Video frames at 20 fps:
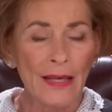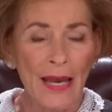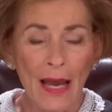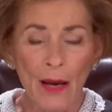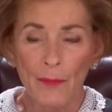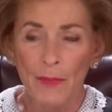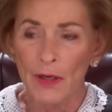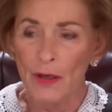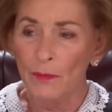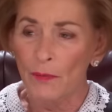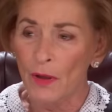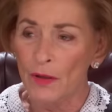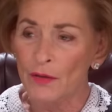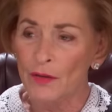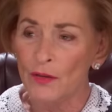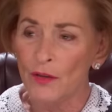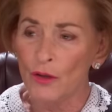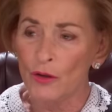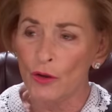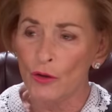how many
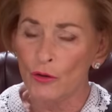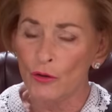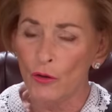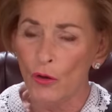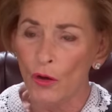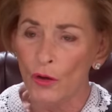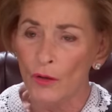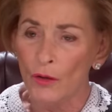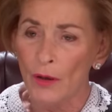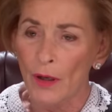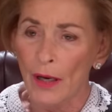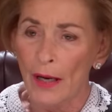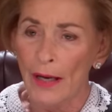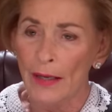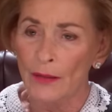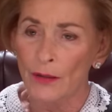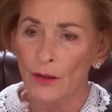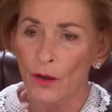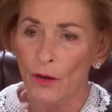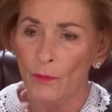months did your daughter
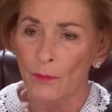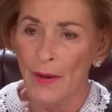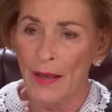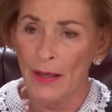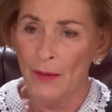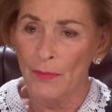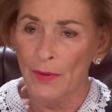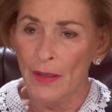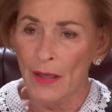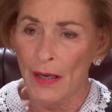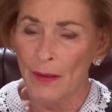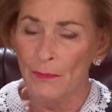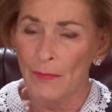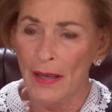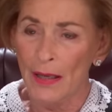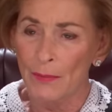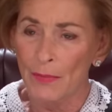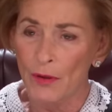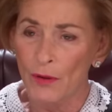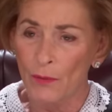and her baby and
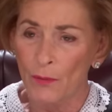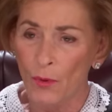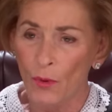maybe the